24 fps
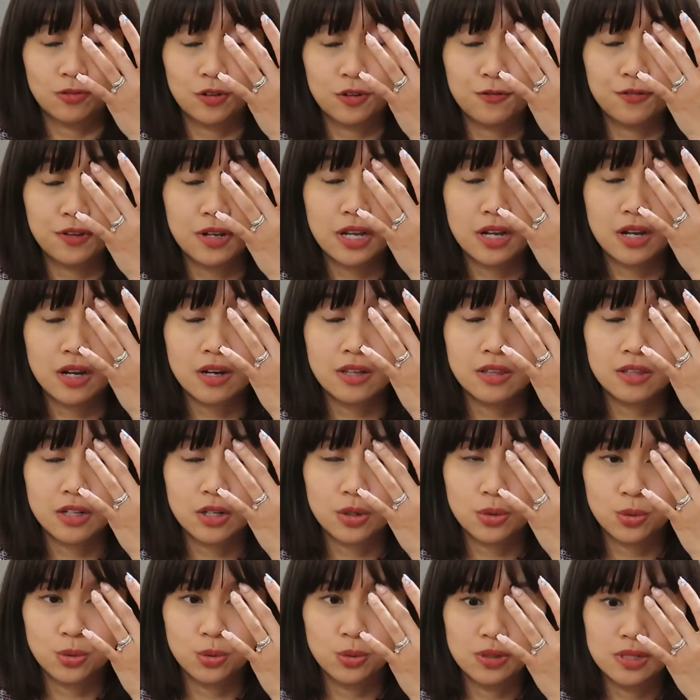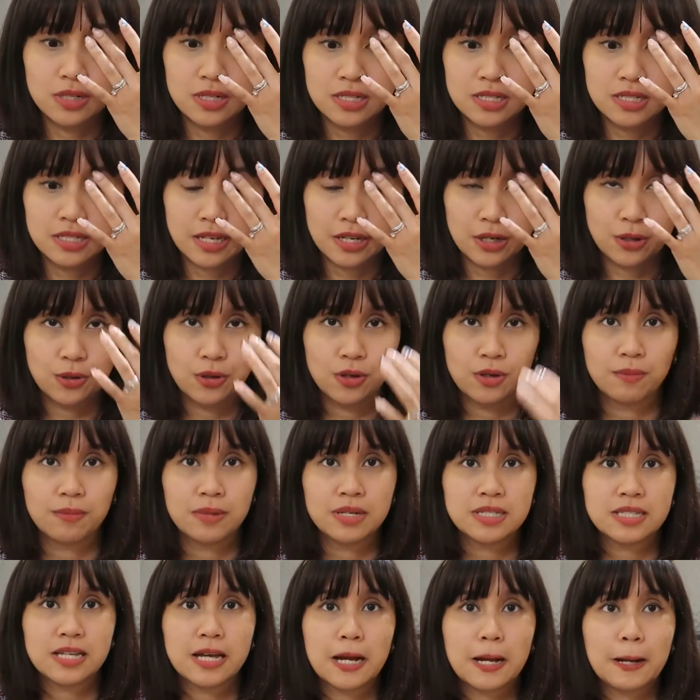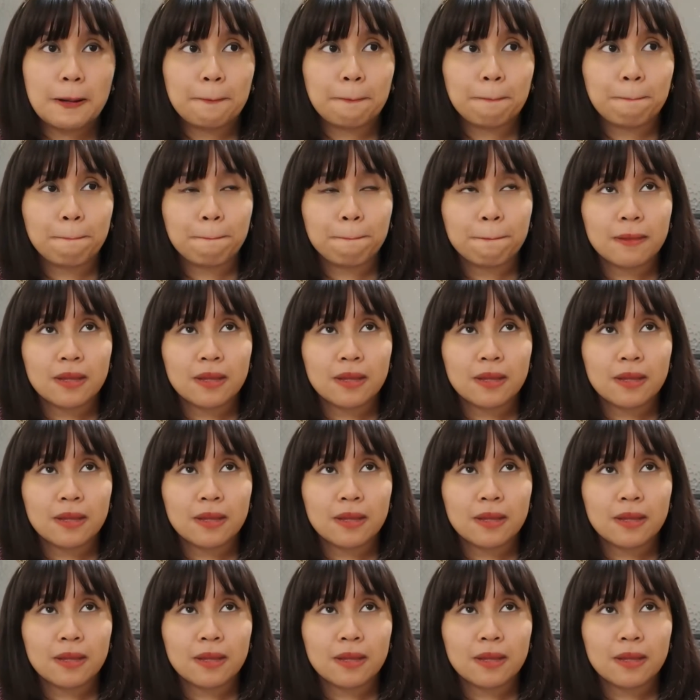fulfilling other roles. Ayun, basta